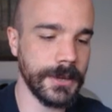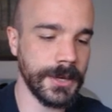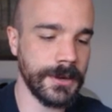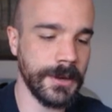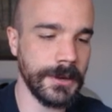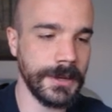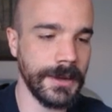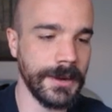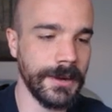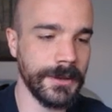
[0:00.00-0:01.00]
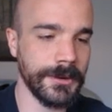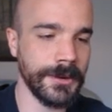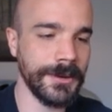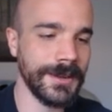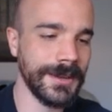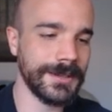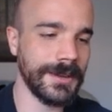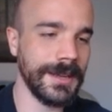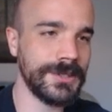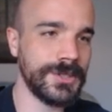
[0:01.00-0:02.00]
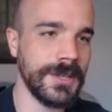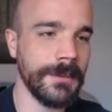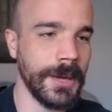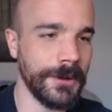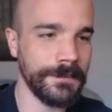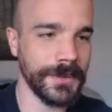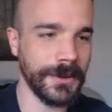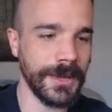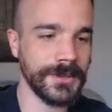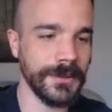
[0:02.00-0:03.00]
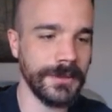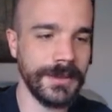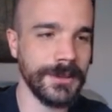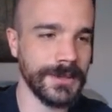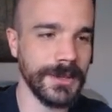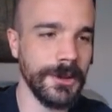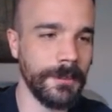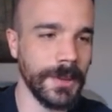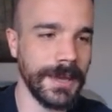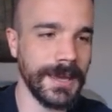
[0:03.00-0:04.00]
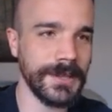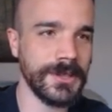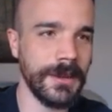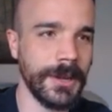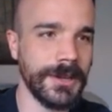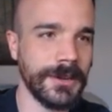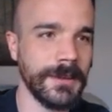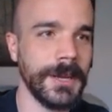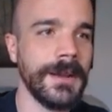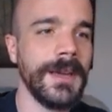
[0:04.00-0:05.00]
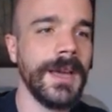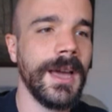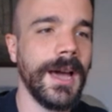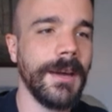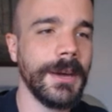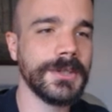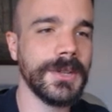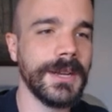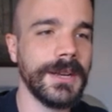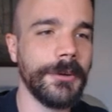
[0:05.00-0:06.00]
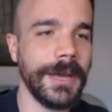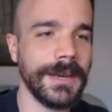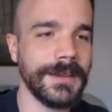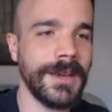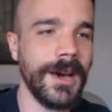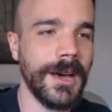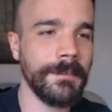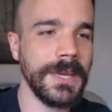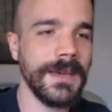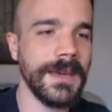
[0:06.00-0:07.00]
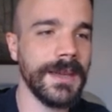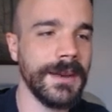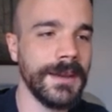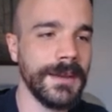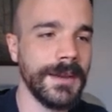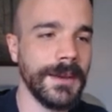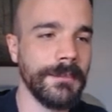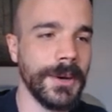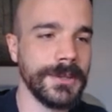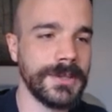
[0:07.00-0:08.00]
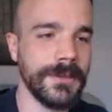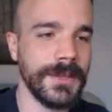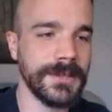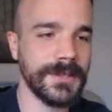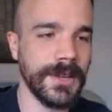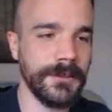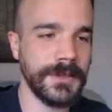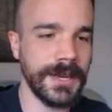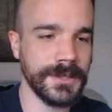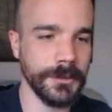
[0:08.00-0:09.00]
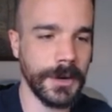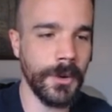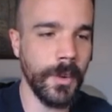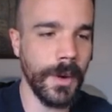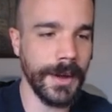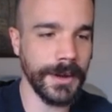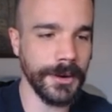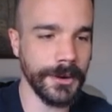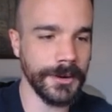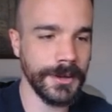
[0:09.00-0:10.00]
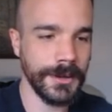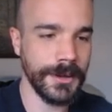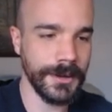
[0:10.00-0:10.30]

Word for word: I'm going to call it another.html. Okay, so here's a new blank HTML document. I'm actually going to go ahead and copy in most of this stuff that is required.